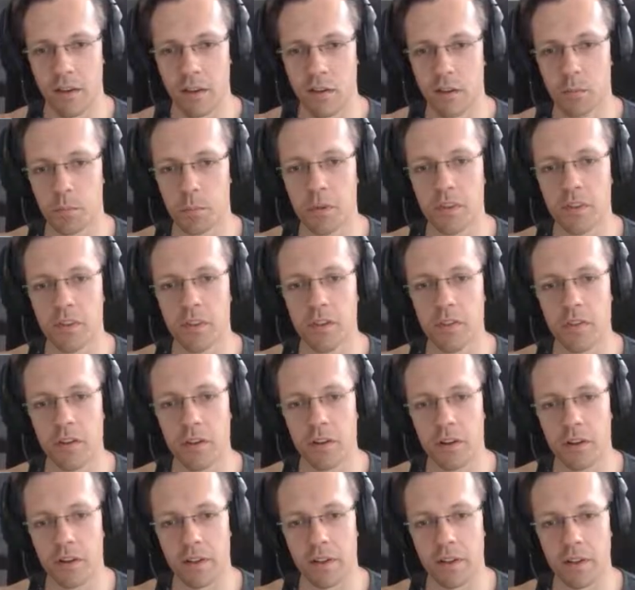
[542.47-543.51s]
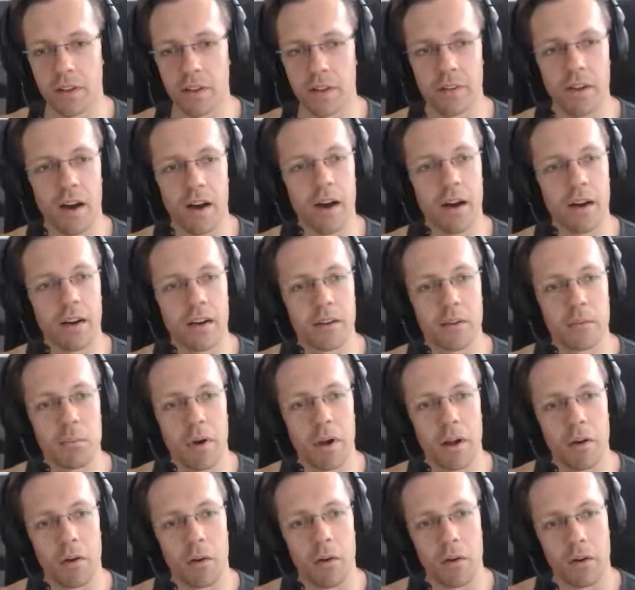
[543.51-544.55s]
specifically target
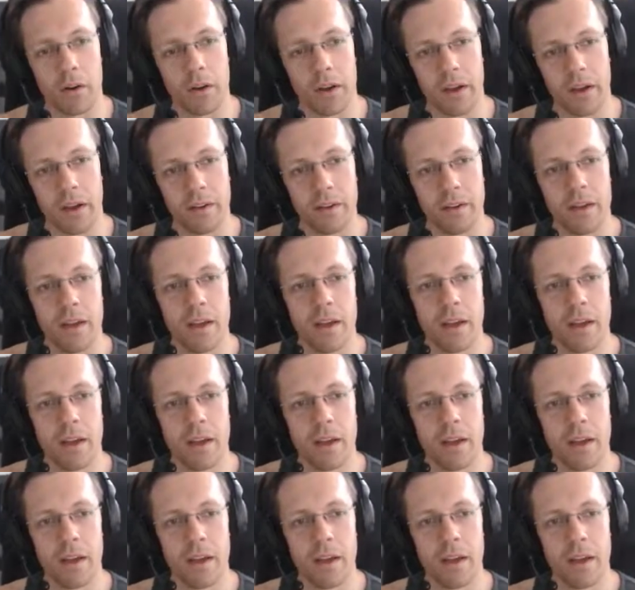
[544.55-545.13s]
my long head,